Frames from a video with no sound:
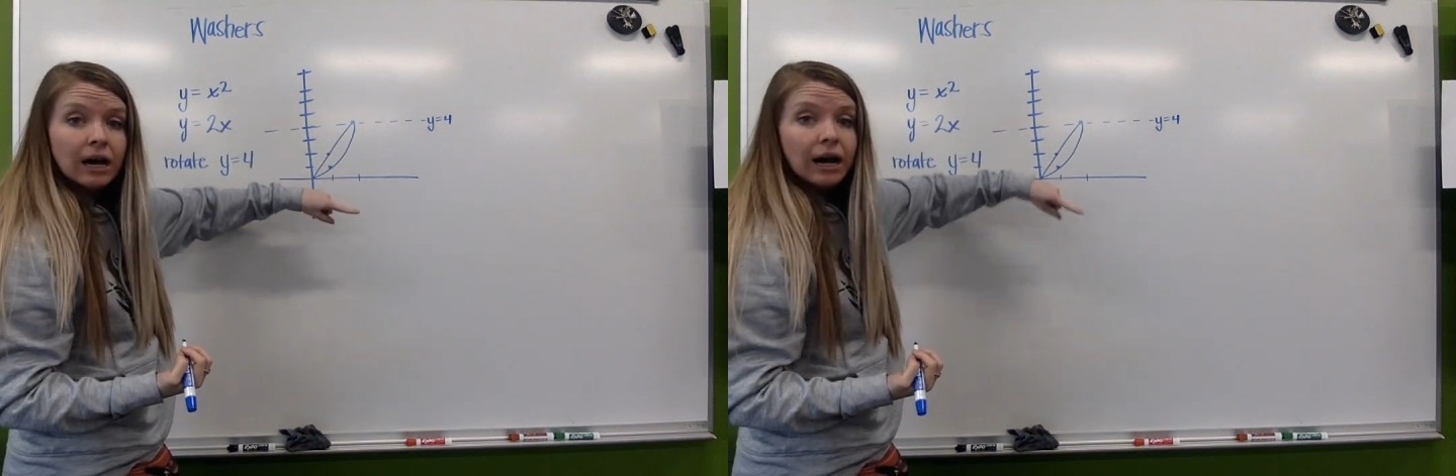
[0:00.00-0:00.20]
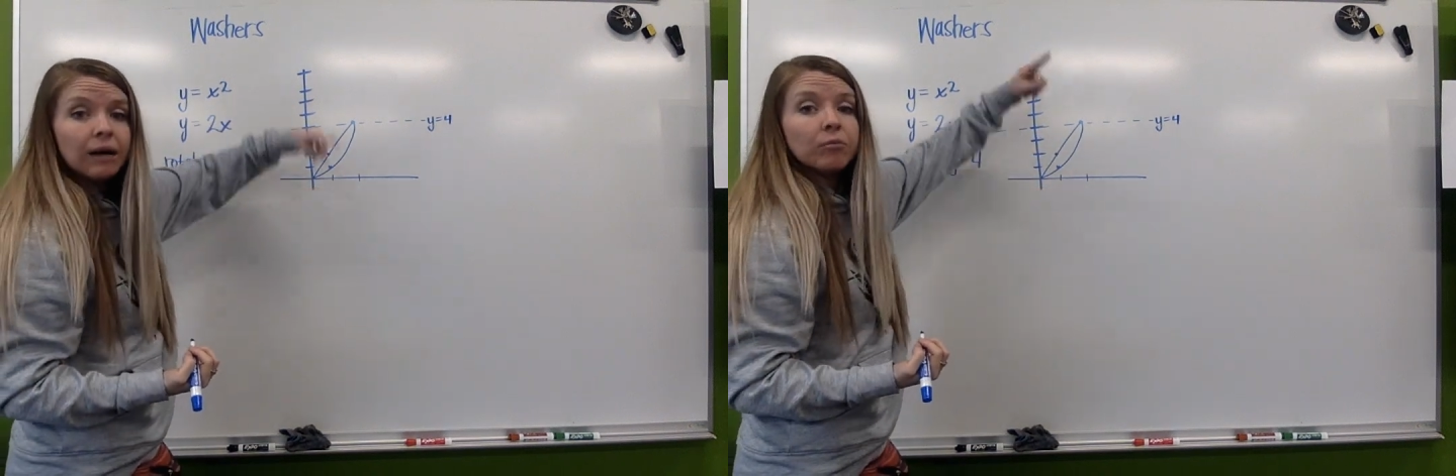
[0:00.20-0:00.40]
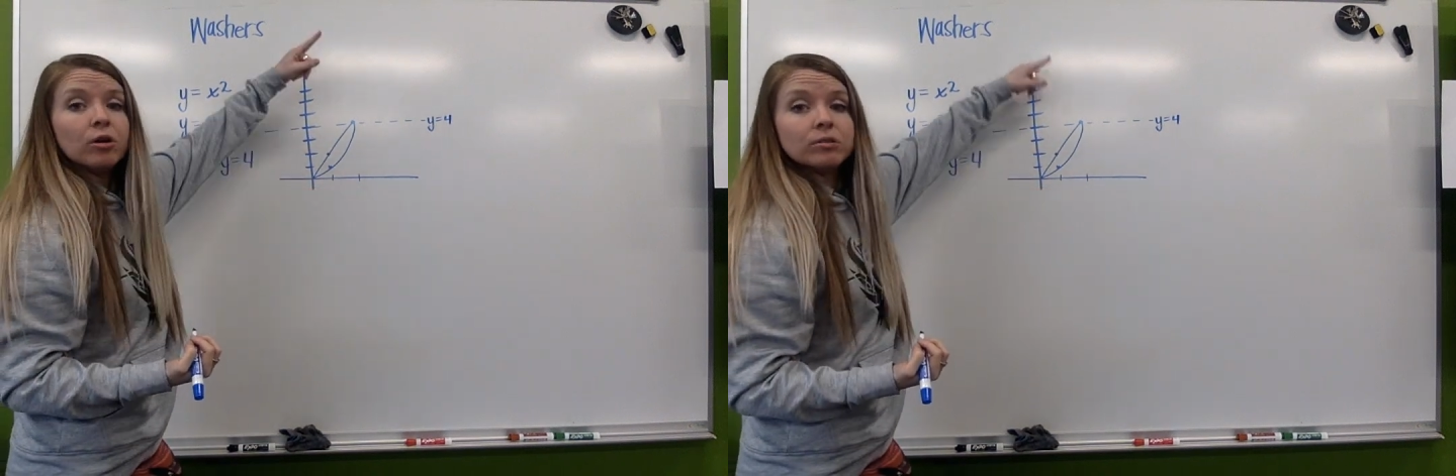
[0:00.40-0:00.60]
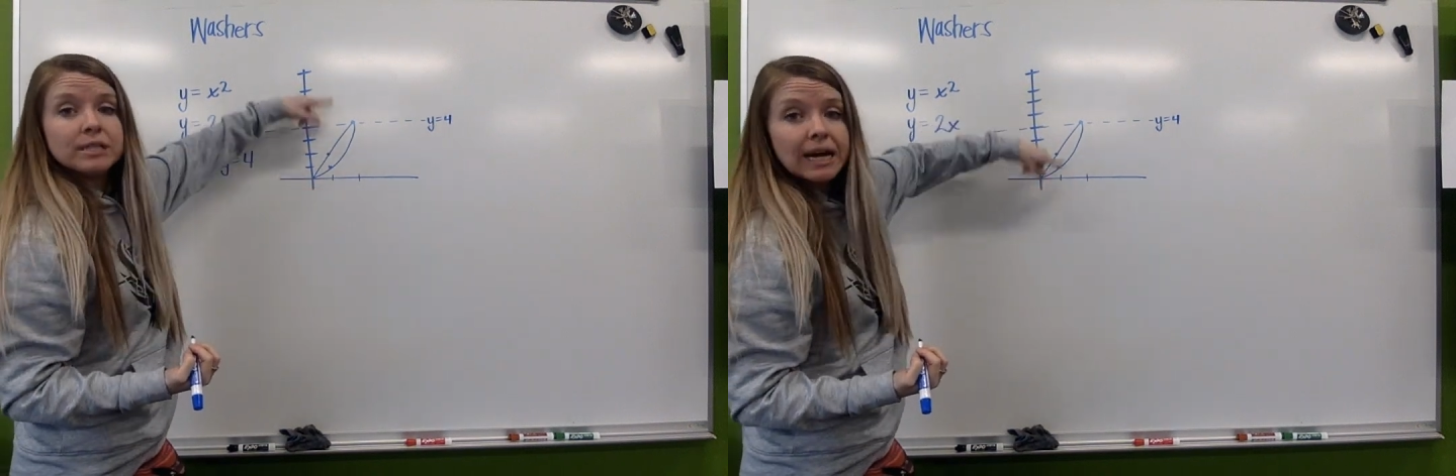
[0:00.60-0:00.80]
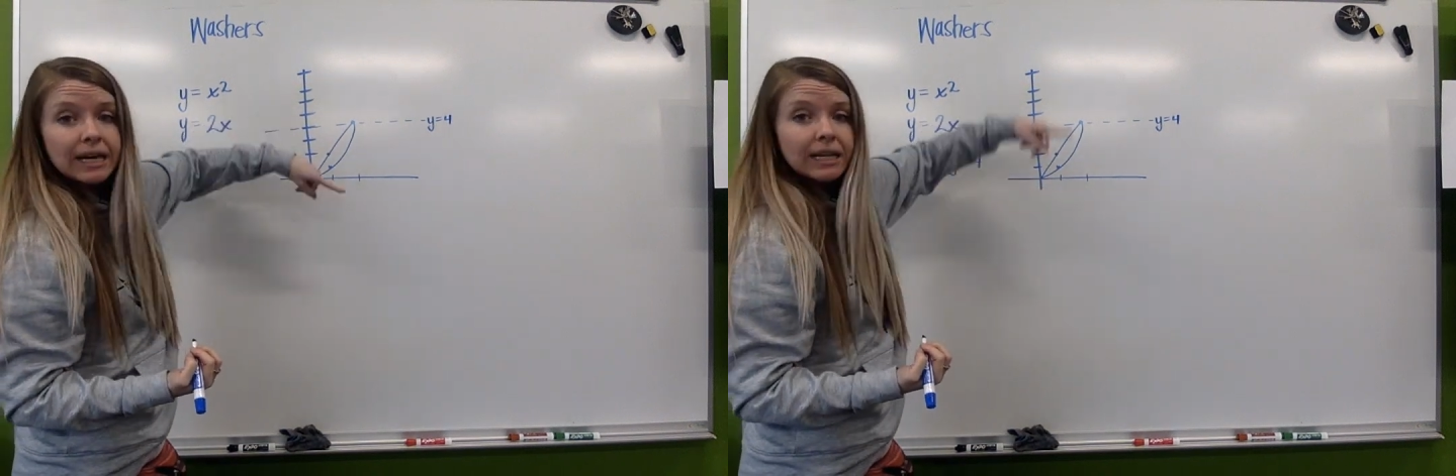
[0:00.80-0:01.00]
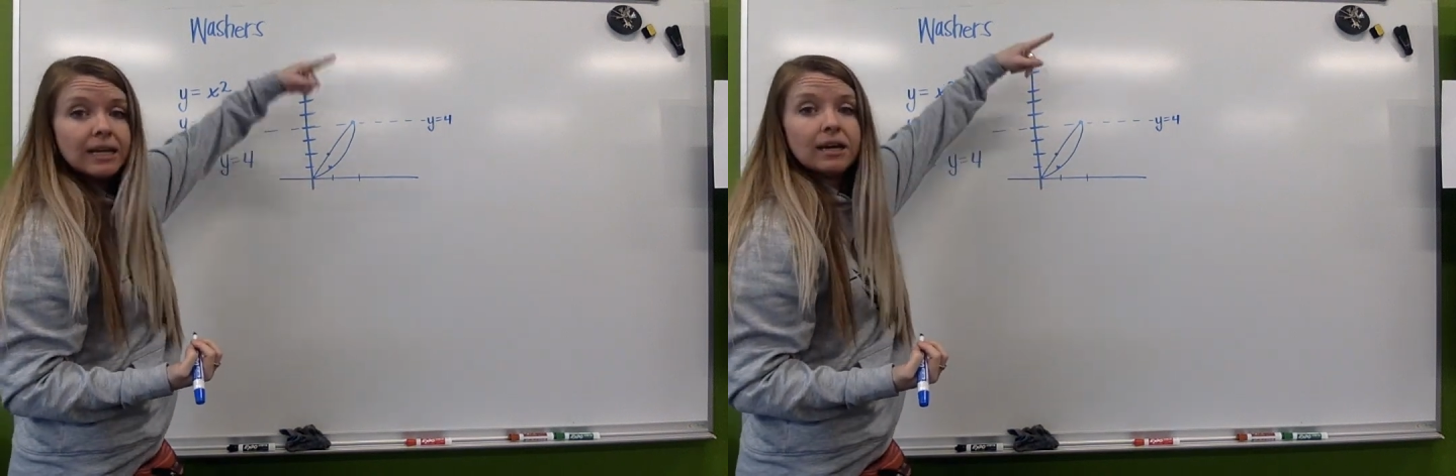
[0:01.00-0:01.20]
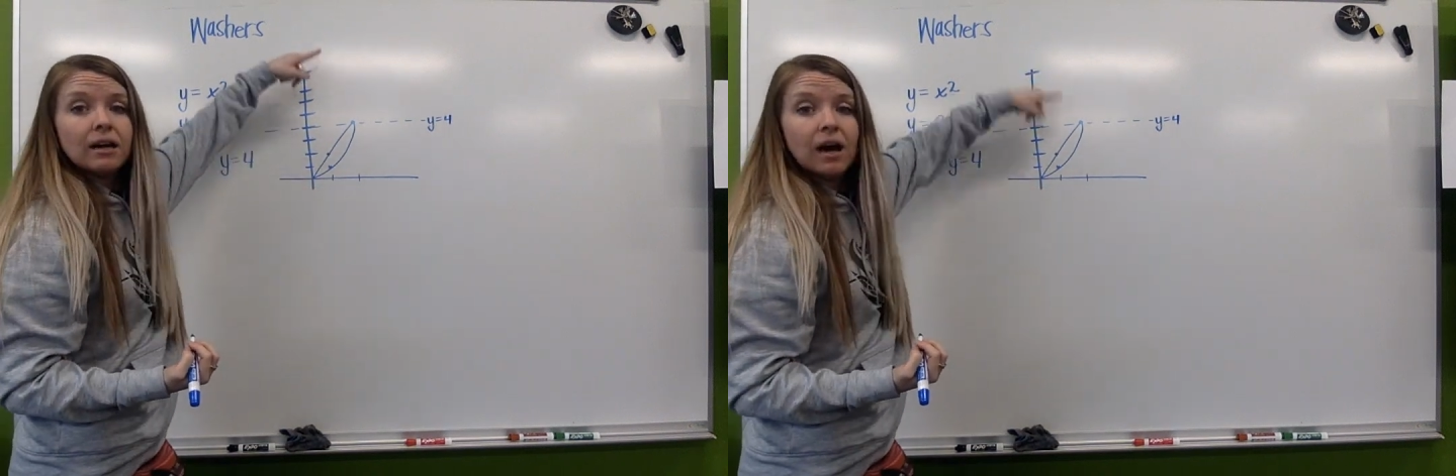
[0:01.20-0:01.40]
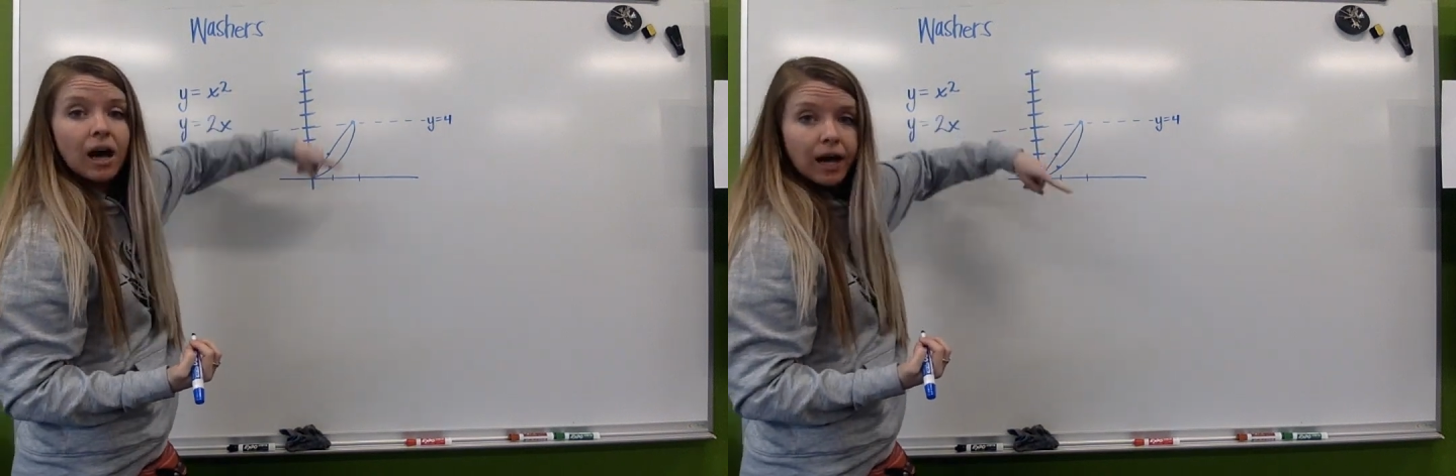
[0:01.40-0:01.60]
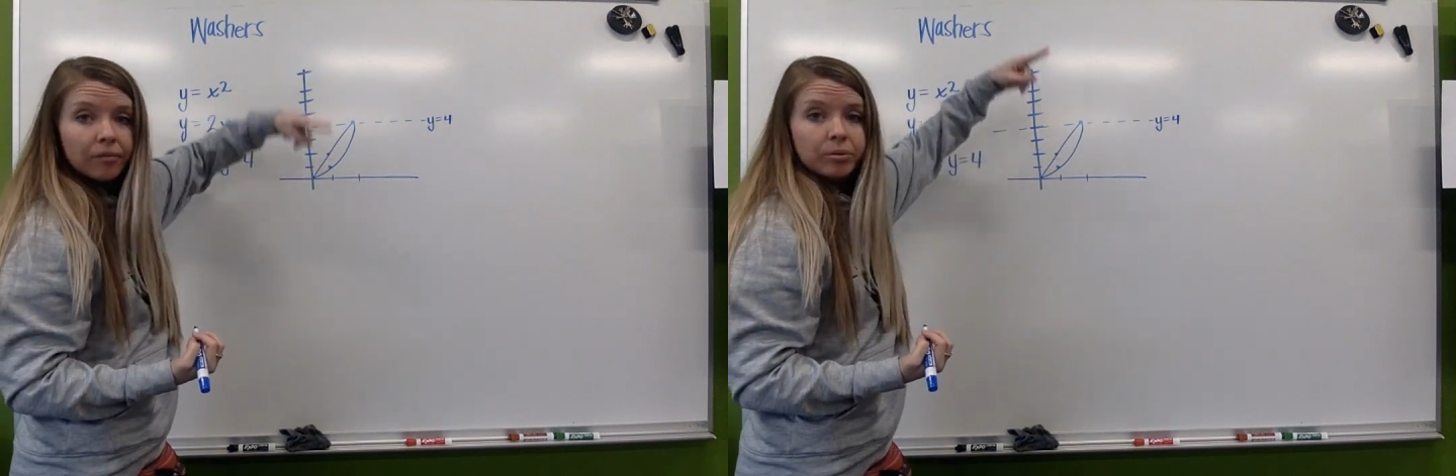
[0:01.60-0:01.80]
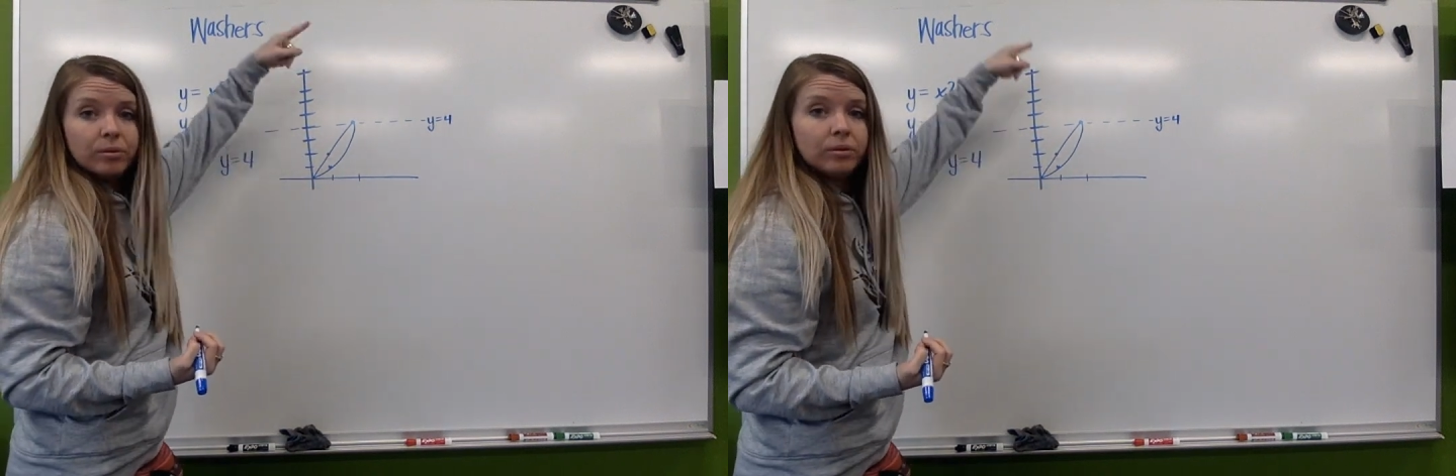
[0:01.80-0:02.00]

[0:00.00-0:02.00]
I'm rotating up.